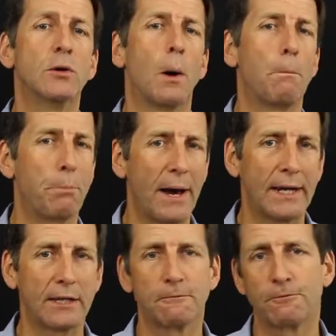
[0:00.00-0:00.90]
who are
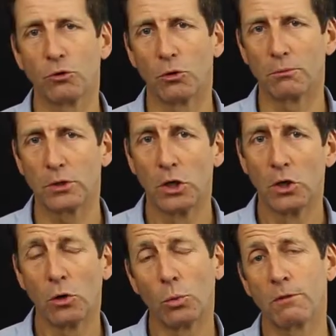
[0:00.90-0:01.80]
badly informed
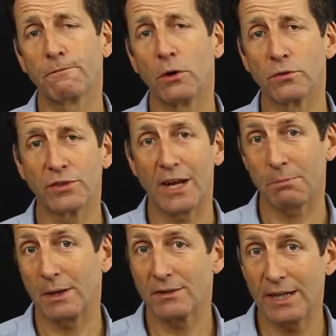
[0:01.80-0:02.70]
or with false
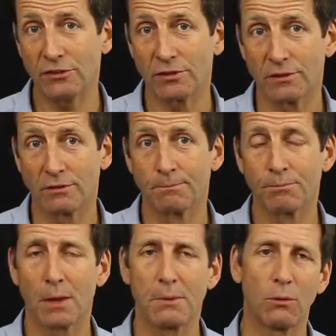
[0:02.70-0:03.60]
expectations
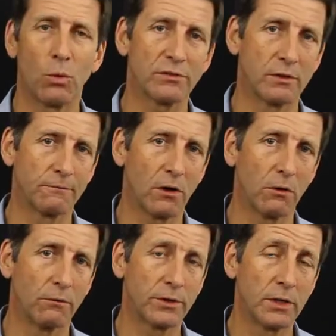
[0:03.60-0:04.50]
about what's
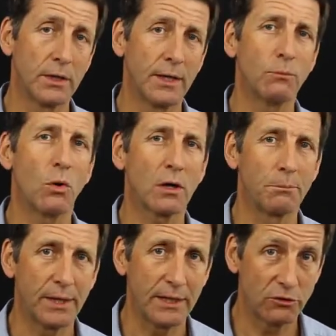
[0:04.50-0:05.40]
involved and what
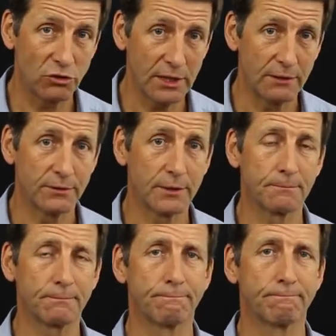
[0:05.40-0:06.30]
can be achieved.
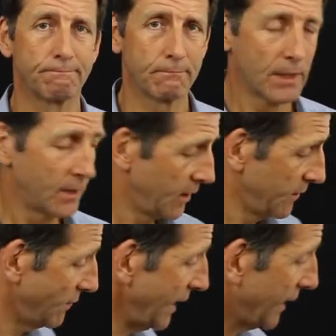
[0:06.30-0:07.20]

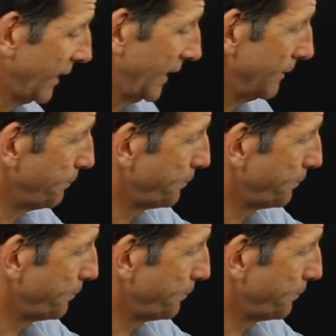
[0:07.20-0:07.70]
Secondly,